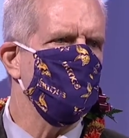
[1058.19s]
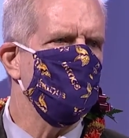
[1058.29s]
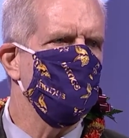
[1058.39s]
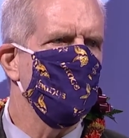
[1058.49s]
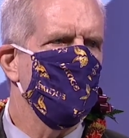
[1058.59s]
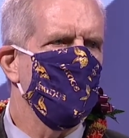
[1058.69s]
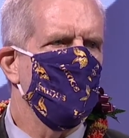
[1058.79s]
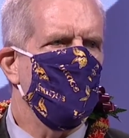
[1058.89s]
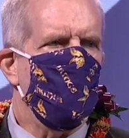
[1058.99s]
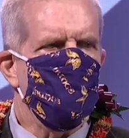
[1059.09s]
burglary
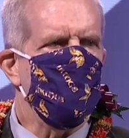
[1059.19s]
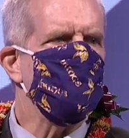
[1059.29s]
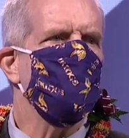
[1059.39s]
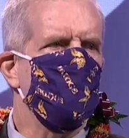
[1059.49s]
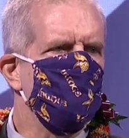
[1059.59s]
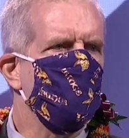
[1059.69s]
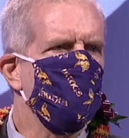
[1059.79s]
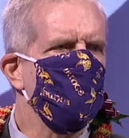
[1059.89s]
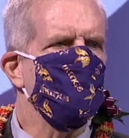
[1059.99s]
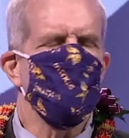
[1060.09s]
scene
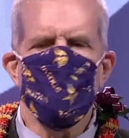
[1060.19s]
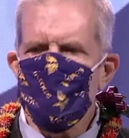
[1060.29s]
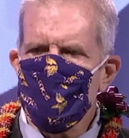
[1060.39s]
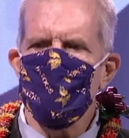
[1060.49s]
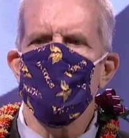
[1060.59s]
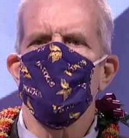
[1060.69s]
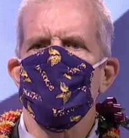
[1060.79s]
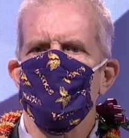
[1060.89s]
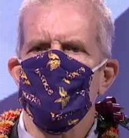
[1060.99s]
and investigate burglary.